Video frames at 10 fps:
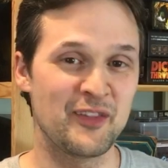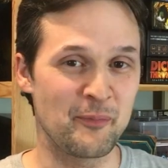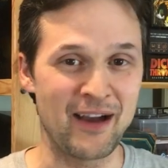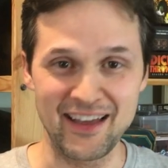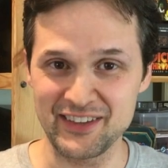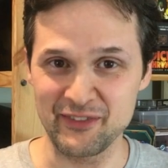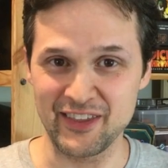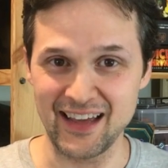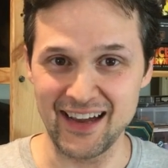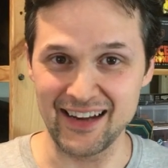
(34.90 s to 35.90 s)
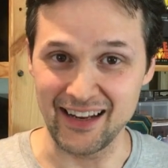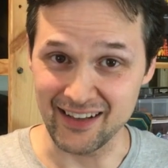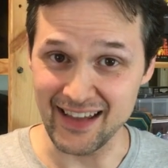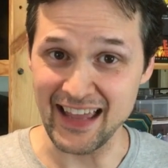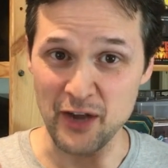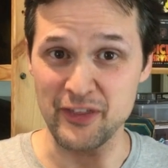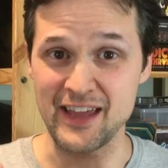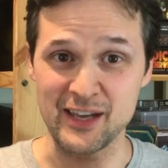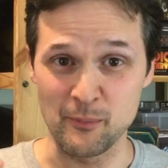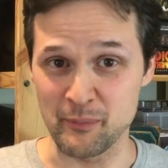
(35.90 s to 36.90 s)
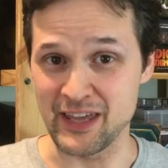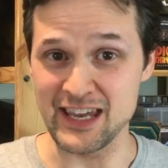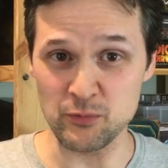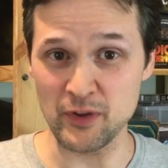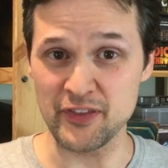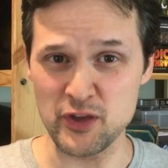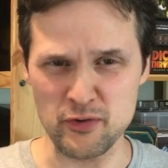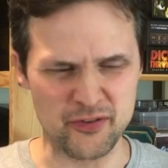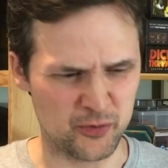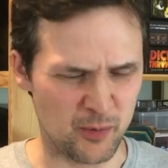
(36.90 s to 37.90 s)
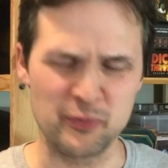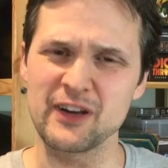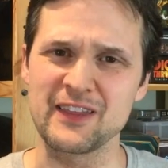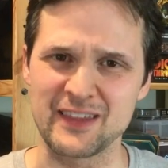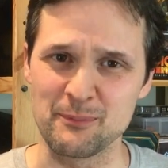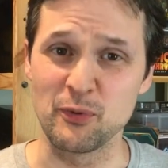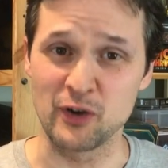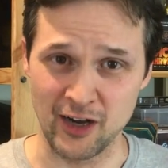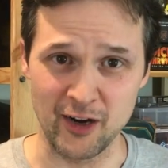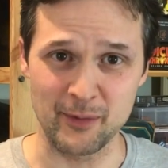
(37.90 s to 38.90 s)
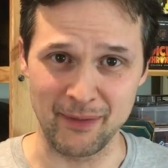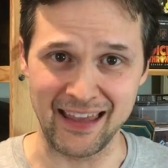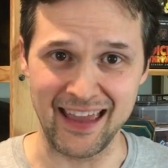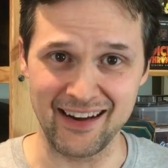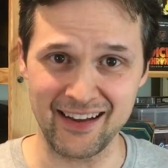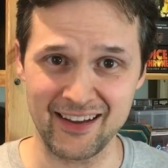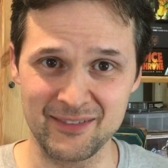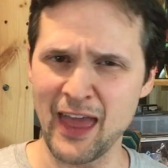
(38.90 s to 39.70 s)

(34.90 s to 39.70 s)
On the positive side, I like how they compete with you through a pretty simple card mechanic.